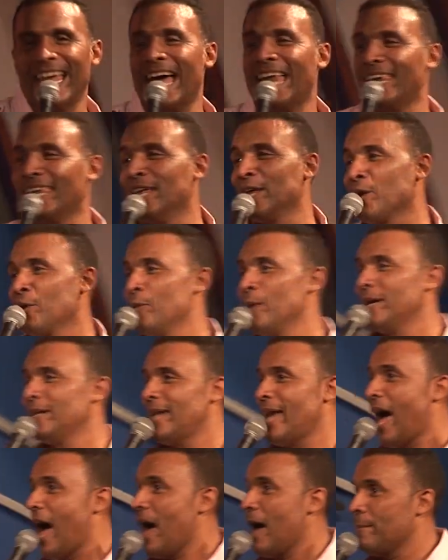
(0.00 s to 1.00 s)
That little
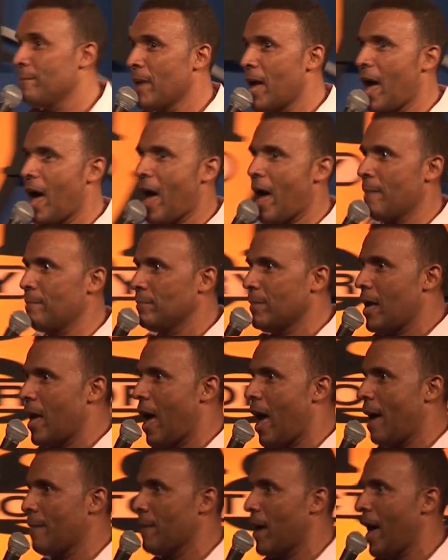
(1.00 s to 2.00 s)
one, um, um,
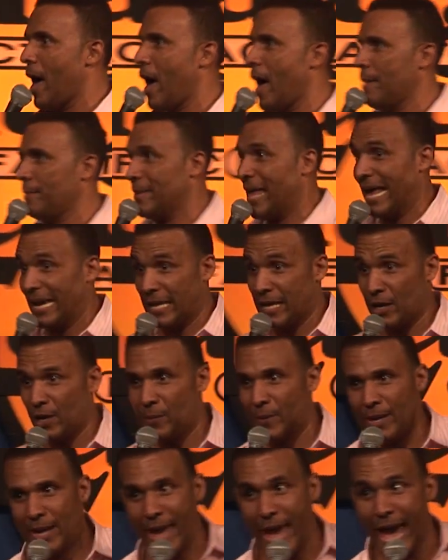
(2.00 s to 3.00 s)
um, um, that
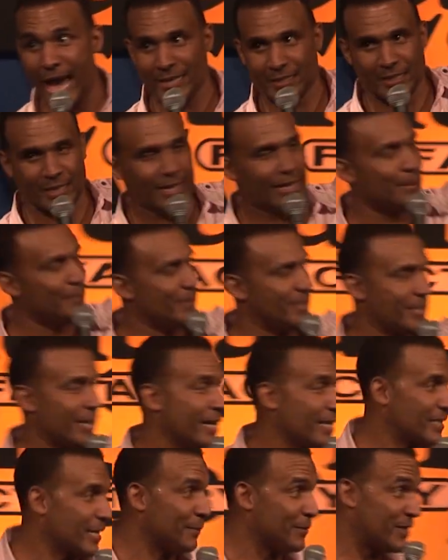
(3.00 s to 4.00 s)
little one, Ashlyn, let me
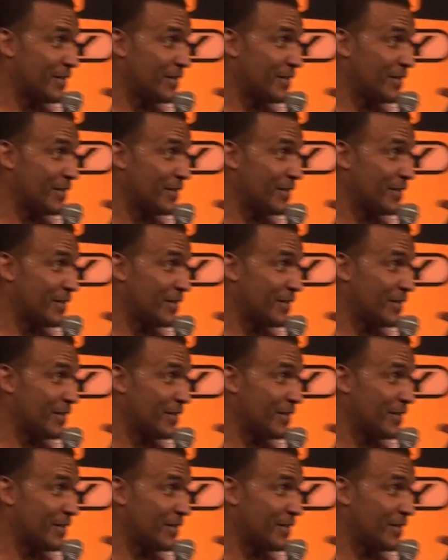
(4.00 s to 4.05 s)
tell you